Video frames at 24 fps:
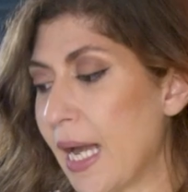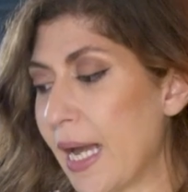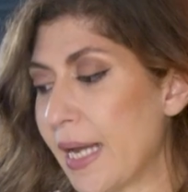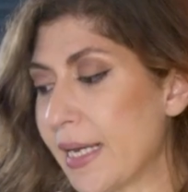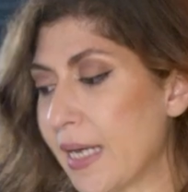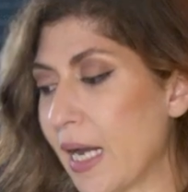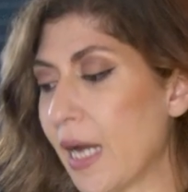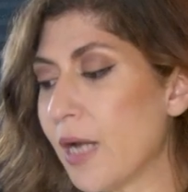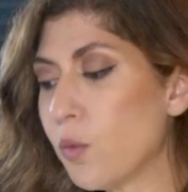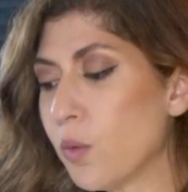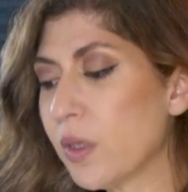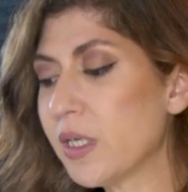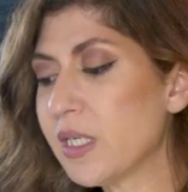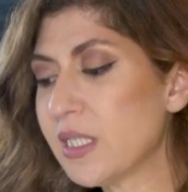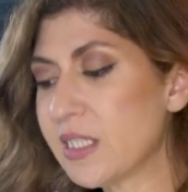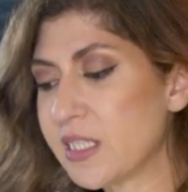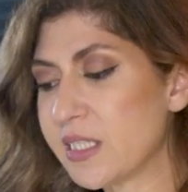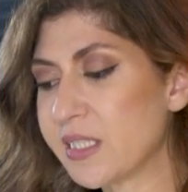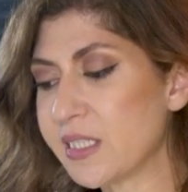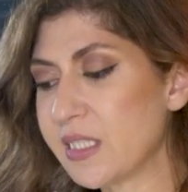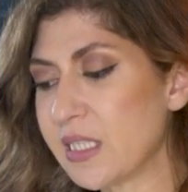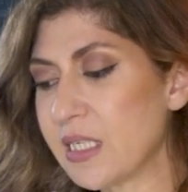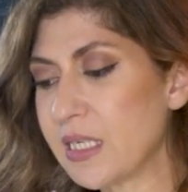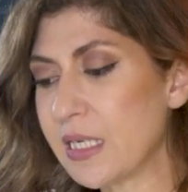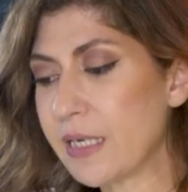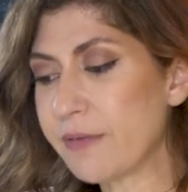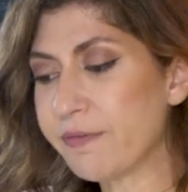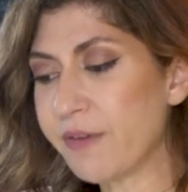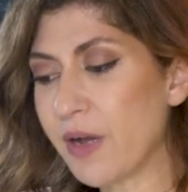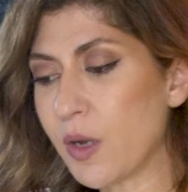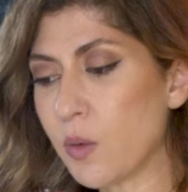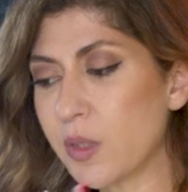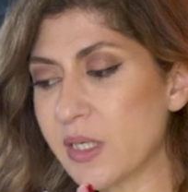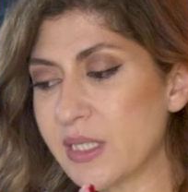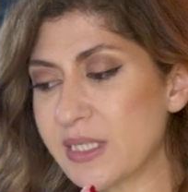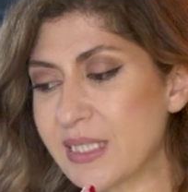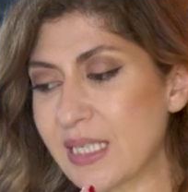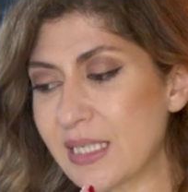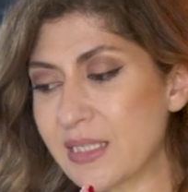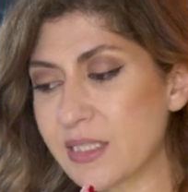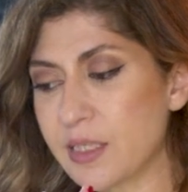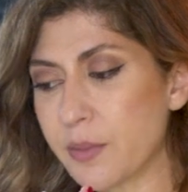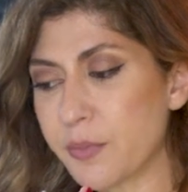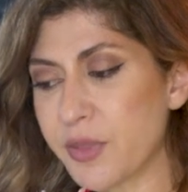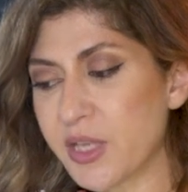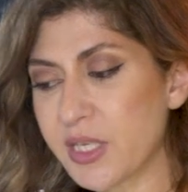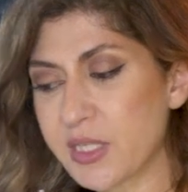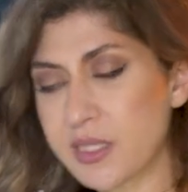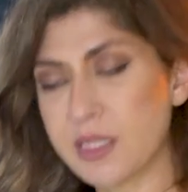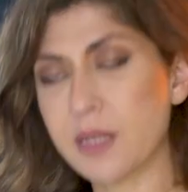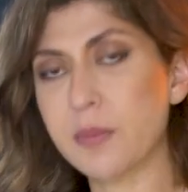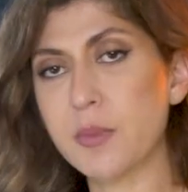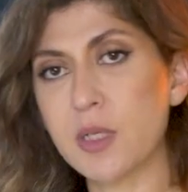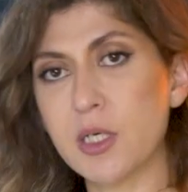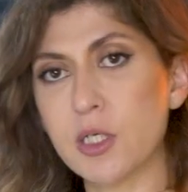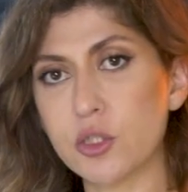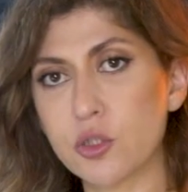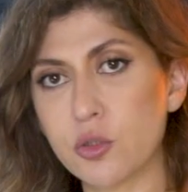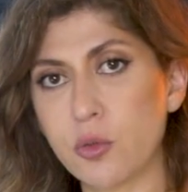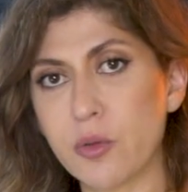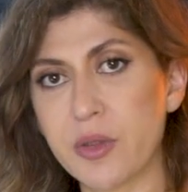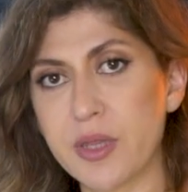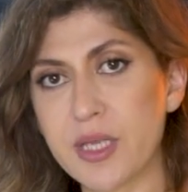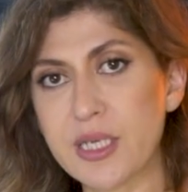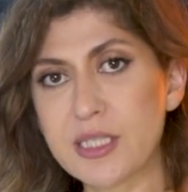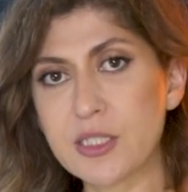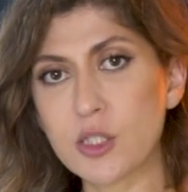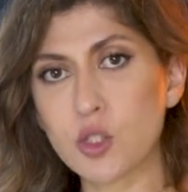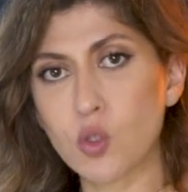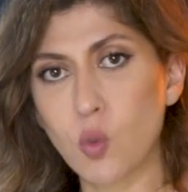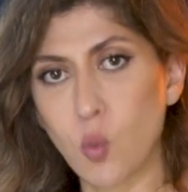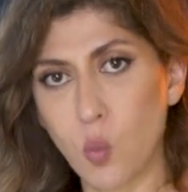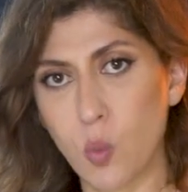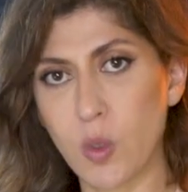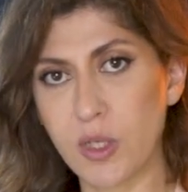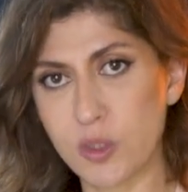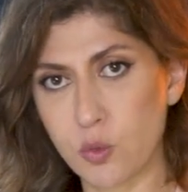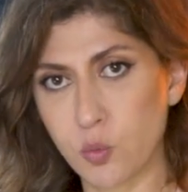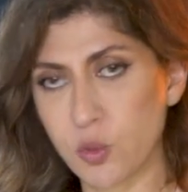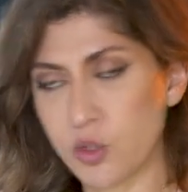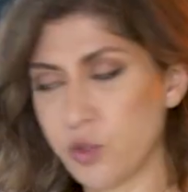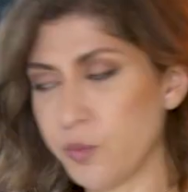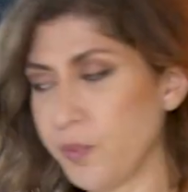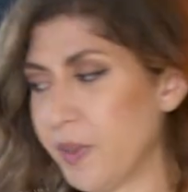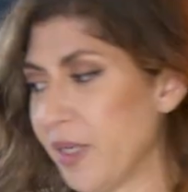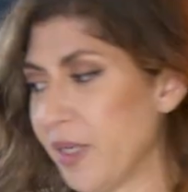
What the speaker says: and I want to see if I want to sell something similar to this, what would